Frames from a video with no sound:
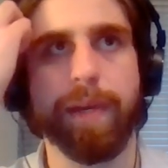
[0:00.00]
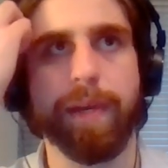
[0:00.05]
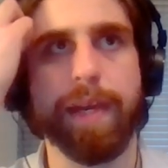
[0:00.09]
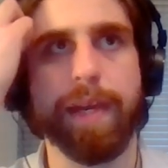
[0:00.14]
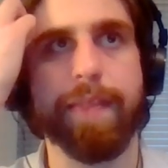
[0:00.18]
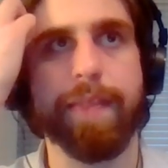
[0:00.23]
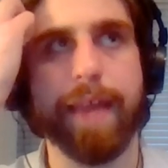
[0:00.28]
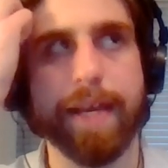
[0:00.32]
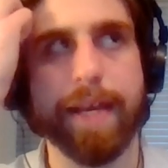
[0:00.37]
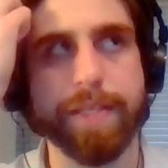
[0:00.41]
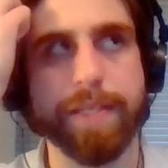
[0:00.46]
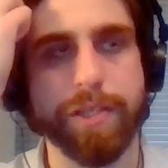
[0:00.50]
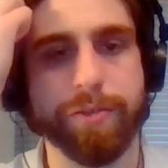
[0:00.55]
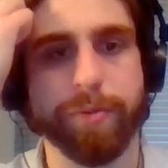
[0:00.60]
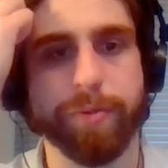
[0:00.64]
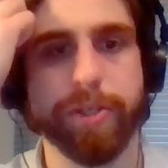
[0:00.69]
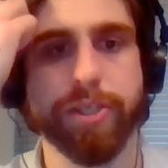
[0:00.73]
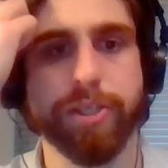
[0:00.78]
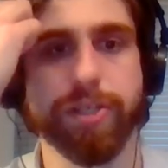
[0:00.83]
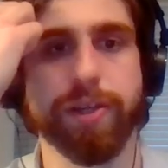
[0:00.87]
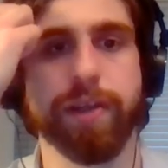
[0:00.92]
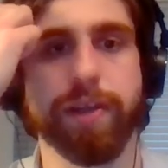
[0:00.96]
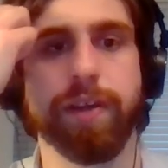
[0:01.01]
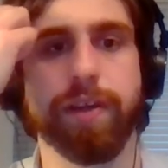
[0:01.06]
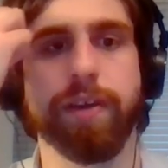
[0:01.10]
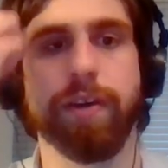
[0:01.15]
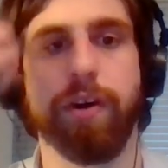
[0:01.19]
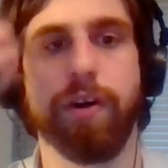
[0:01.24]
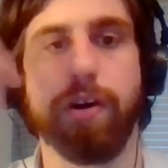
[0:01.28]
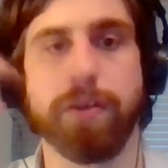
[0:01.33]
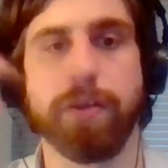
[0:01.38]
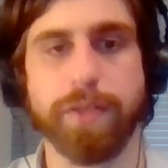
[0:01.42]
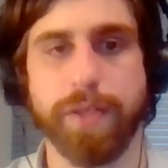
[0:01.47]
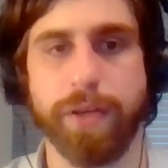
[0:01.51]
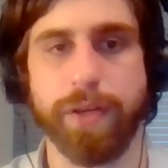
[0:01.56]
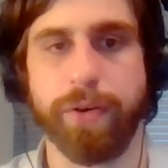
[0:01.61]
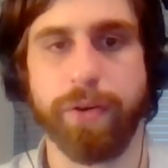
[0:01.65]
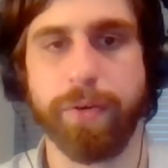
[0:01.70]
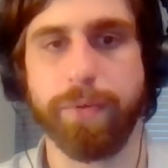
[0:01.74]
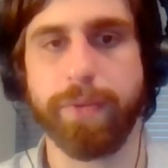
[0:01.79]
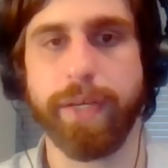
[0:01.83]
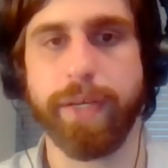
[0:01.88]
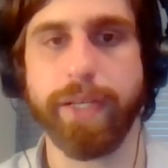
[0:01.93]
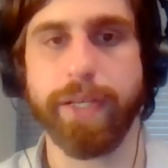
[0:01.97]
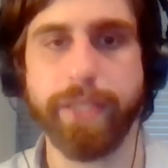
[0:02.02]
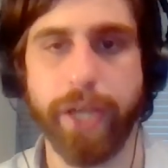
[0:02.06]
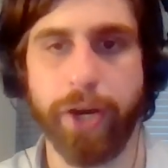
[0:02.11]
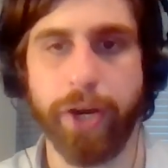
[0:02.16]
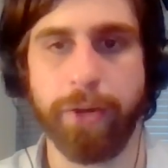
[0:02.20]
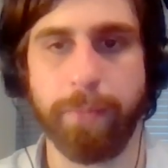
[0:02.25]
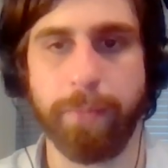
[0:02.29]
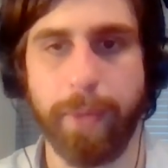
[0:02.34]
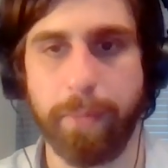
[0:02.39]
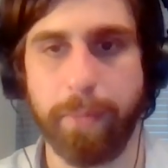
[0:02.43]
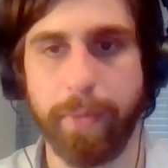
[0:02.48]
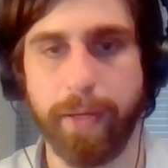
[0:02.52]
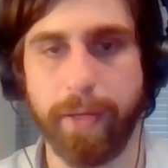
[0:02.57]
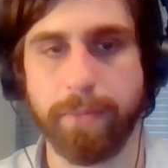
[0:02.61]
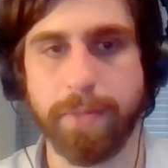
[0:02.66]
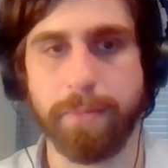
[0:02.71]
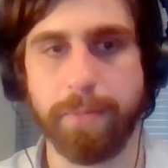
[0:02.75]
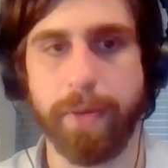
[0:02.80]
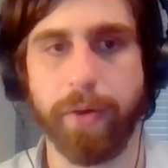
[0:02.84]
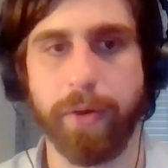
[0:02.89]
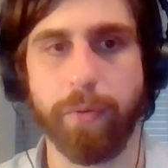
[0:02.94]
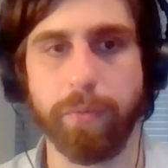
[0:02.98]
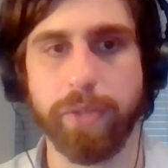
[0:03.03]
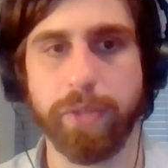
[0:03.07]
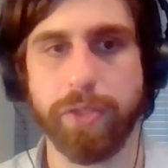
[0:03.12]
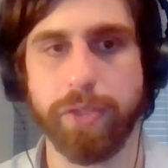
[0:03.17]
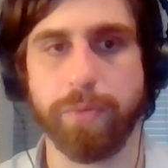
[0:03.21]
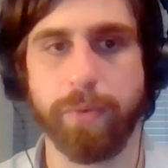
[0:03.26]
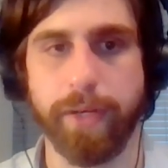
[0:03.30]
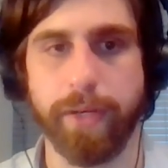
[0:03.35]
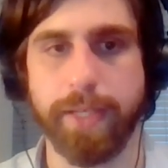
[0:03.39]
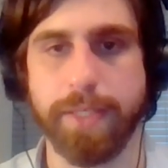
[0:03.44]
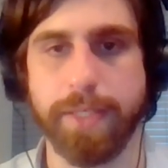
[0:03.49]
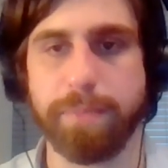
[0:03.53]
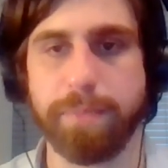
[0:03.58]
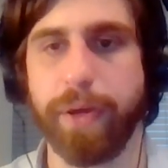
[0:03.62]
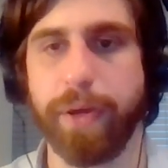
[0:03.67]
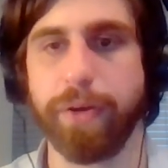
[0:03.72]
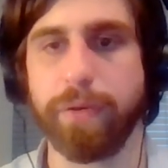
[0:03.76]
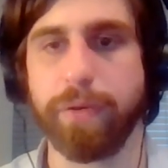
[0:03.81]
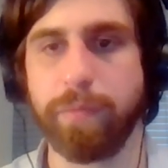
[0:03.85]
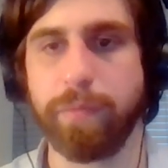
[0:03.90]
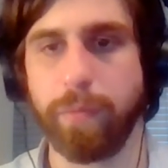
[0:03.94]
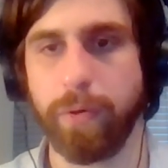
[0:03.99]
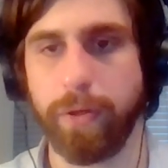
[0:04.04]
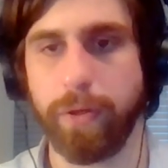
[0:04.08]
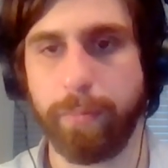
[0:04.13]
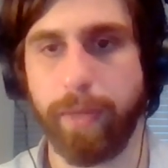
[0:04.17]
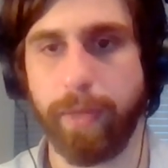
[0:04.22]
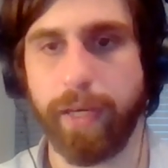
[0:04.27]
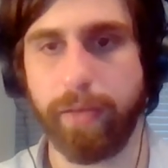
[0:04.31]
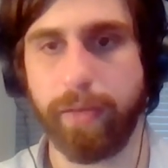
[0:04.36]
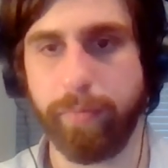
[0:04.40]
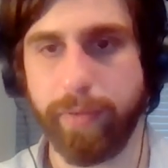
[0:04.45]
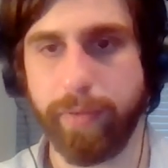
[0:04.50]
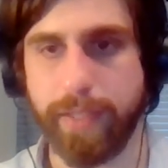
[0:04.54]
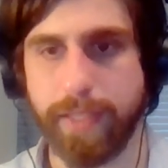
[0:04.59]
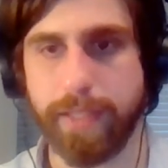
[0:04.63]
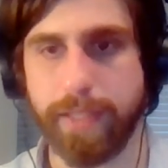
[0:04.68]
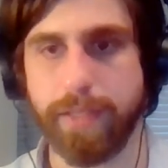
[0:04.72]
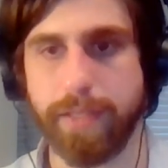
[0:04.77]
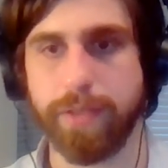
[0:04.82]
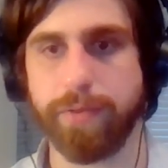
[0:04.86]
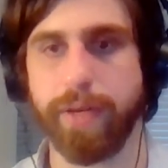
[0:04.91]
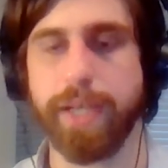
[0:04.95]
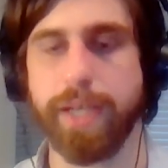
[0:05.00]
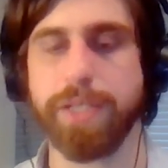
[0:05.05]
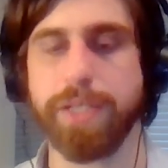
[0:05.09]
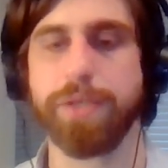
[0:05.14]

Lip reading: In that situation, also the entire debate becomes about which one is better for debating reasons, right?